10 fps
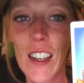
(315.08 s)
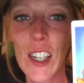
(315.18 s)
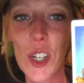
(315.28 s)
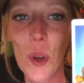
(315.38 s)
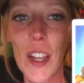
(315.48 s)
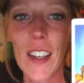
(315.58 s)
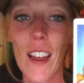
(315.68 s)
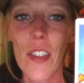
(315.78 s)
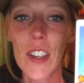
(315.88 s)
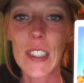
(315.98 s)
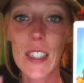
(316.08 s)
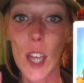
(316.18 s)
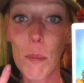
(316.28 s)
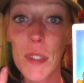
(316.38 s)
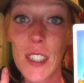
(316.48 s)
you know, like the
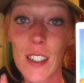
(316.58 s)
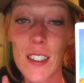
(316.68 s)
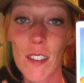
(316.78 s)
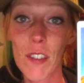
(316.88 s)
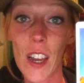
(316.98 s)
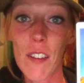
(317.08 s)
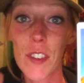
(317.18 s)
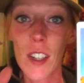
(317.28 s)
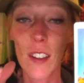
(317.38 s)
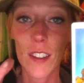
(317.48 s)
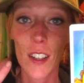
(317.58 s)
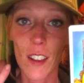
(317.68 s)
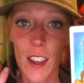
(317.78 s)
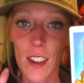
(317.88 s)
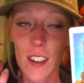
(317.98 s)
substance of life, the
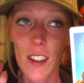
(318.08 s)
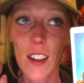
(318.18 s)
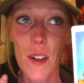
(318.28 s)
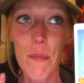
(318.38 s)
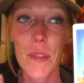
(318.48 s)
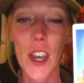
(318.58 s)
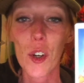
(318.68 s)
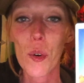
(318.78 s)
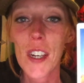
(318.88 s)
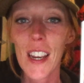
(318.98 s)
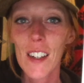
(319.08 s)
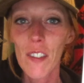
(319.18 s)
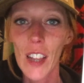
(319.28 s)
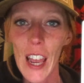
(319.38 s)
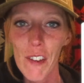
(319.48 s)
like that creative
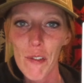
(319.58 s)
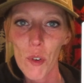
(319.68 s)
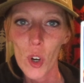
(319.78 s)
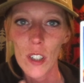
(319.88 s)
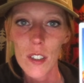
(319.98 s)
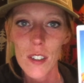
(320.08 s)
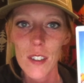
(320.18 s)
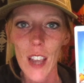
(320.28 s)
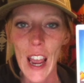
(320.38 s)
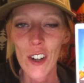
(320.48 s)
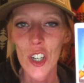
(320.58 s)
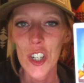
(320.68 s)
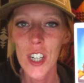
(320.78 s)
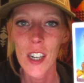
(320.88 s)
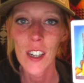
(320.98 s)
life force
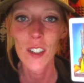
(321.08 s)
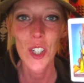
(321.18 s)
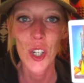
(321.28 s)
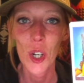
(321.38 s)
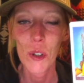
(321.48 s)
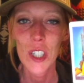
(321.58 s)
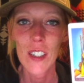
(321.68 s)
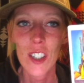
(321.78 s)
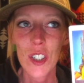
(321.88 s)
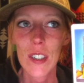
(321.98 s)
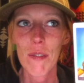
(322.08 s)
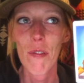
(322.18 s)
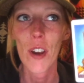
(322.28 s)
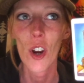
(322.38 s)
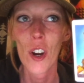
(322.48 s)
energy, you know. She's just
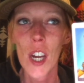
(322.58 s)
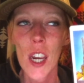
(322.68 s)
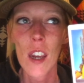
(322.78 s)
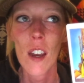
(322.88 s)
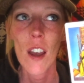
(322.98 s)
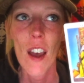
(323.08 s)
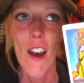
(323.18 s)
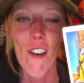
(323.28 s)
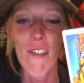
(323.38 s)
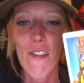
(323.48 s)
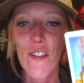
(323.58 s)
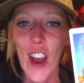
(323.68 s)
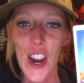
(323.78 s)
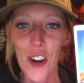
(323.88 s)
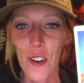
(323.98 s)
very
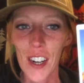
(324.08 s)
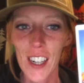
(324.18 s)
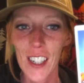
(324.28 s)
fiery.